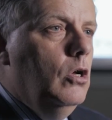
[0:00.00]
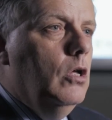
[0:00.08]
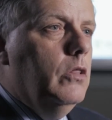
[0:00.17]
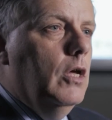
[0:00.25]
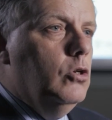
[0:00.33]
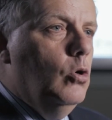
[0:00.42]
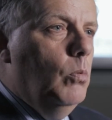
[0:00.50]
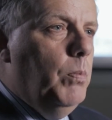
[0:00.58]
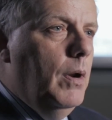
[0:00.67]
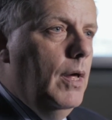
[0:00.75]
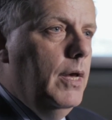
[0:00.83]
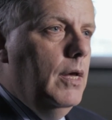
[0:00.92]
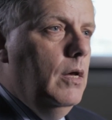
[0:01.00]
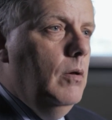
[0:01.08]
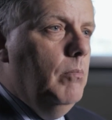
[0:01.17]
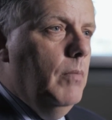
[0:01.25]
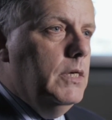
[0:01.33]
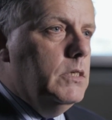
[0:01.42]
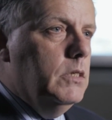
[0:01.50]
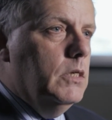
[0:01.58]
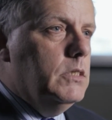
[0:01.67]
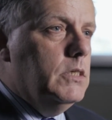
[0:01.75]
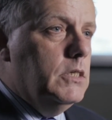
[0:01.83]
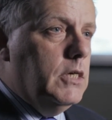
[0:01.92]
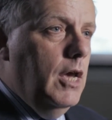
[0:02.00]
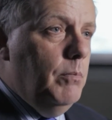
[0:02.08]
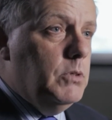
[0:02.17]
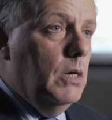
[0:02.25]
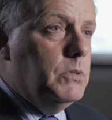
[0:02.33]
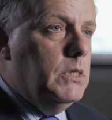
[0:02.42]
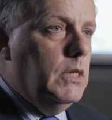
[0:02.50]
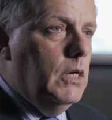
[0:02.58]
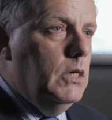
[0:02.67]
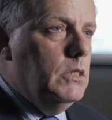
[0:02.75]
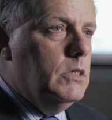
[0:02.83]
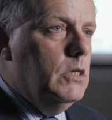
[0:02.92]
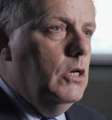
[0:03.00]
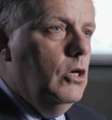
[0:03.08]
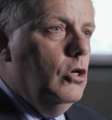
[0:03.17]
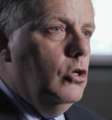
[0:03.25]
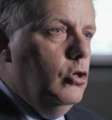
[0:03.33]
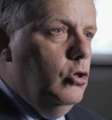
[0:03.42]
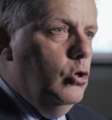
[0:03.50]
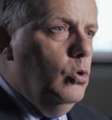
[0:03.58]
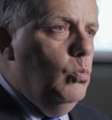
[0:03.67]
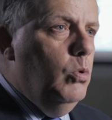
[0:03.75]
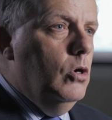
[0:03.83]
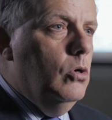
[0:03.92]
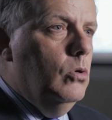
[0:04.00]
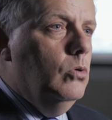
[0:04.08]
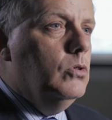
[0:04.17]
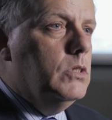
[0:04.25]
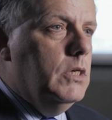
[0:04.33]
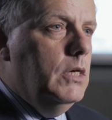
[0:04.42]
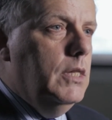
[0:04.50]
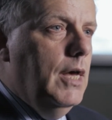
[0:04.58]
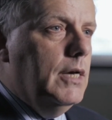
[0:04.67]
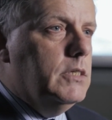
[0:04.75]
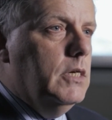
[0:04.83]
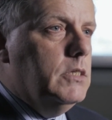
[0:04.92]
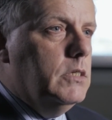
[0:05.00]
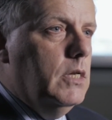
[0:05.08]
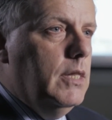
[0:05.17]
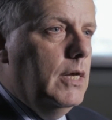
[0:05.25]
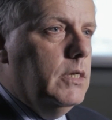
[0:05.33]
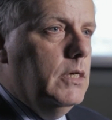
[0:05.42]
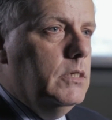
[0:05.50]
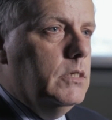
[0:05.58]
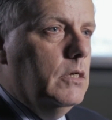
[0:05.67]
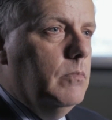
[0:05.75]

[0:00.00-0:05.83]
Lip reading: that your player maintenance is kept up to date, you will see the access to that data.